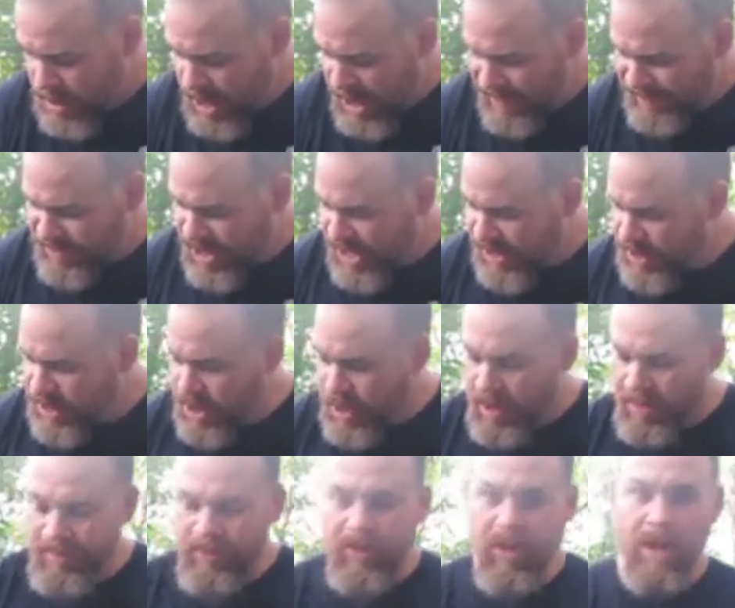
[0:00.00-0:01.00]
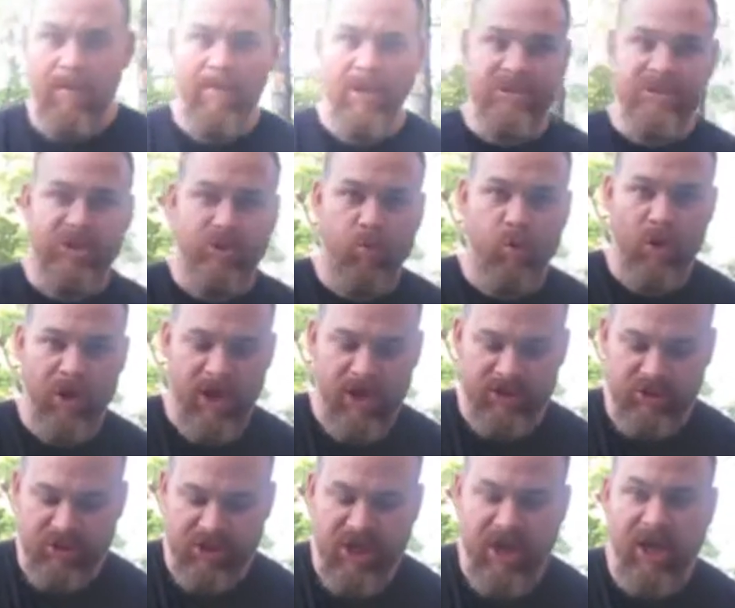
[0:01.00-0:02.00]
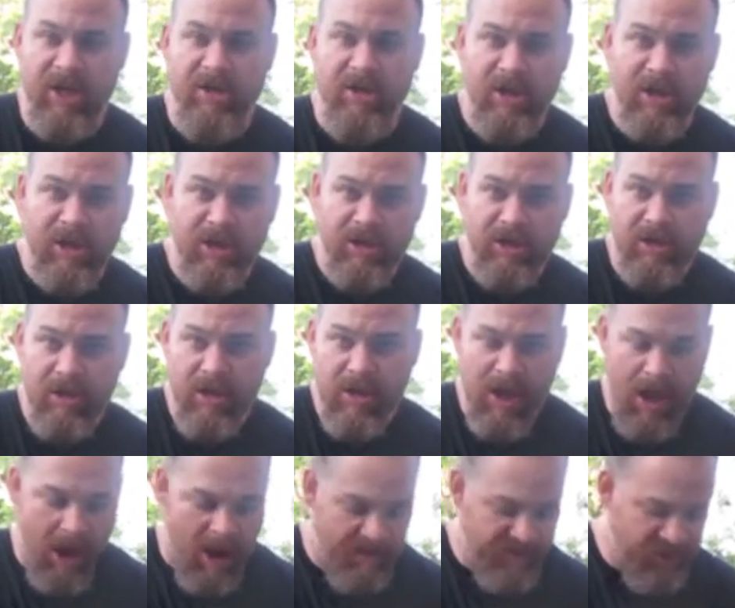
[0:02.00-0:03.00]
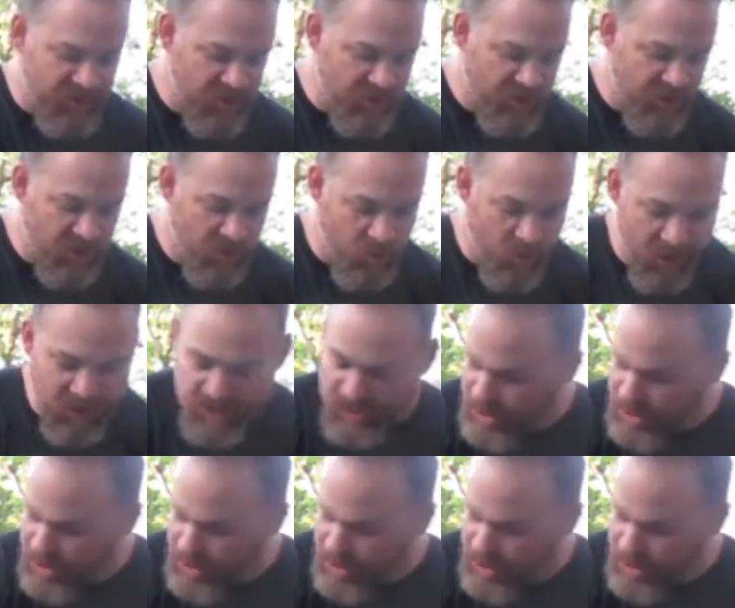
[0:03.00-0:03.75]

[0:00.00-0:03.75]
I've got a bunch of twigs or kindling, however you do it. You want